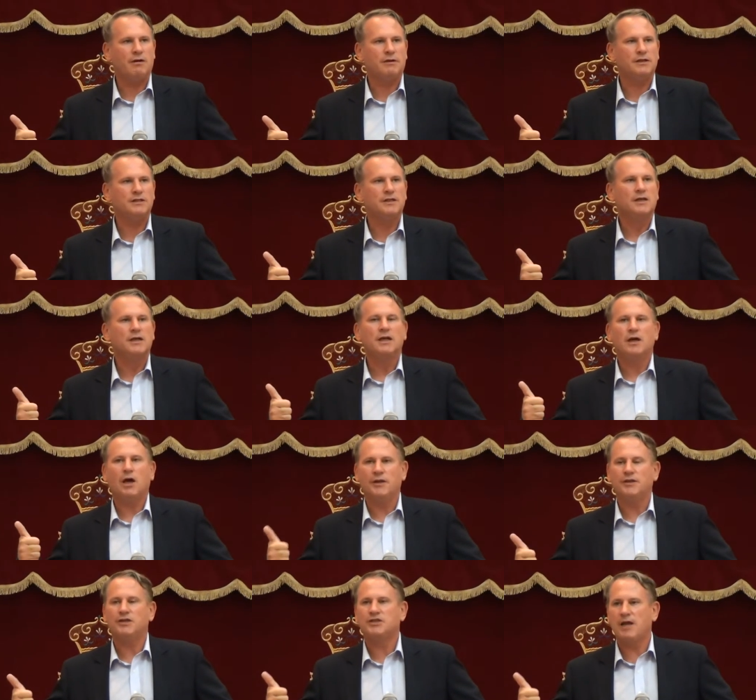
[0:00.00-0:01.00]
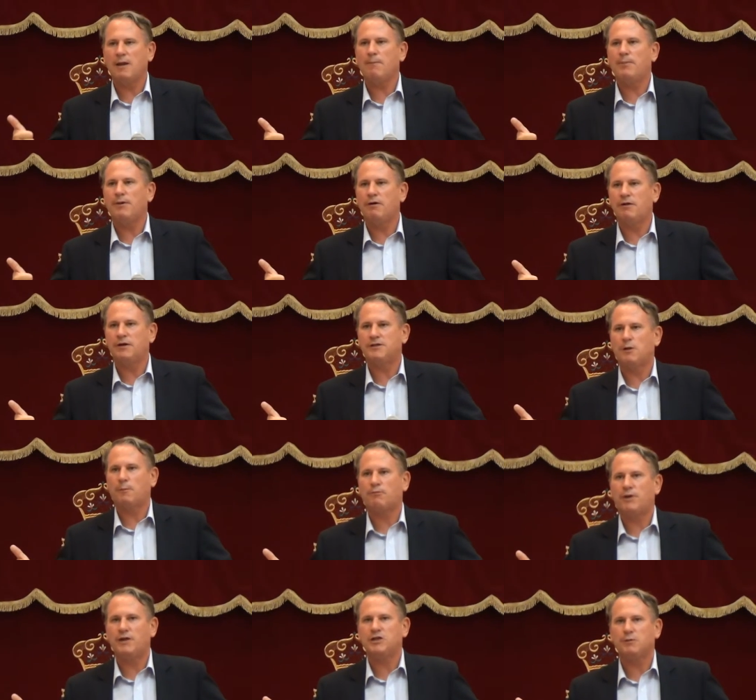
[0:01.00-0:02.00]
areas in the same period as
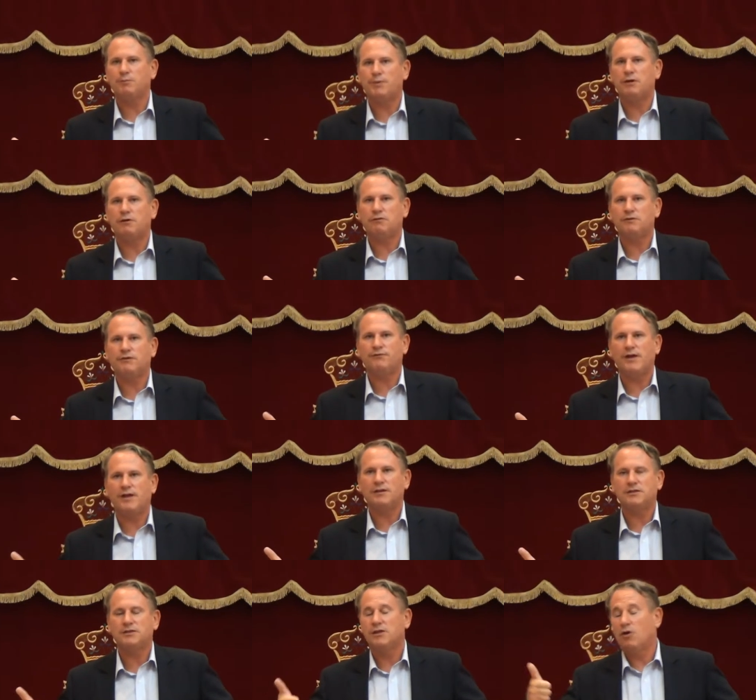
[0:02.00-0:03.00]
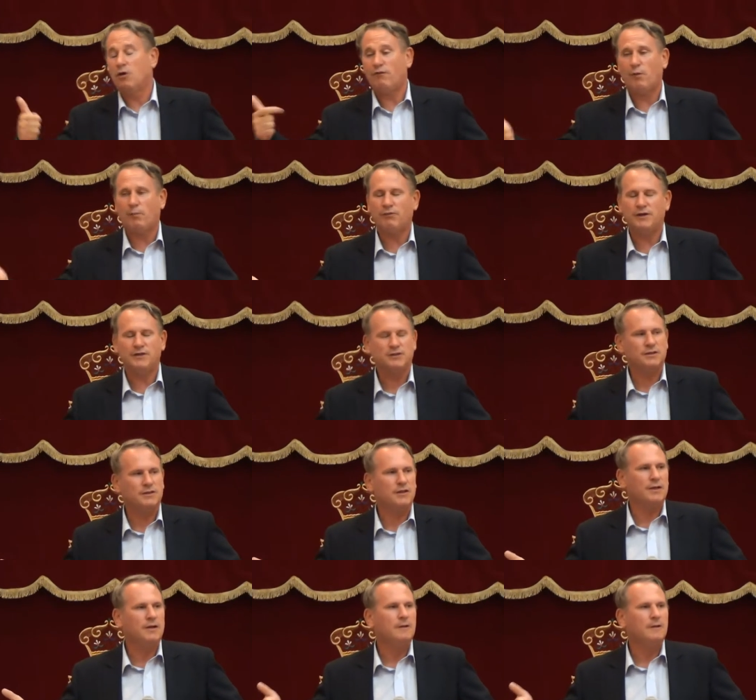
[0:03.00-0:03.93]
Operation Pillar of Defence, of Operation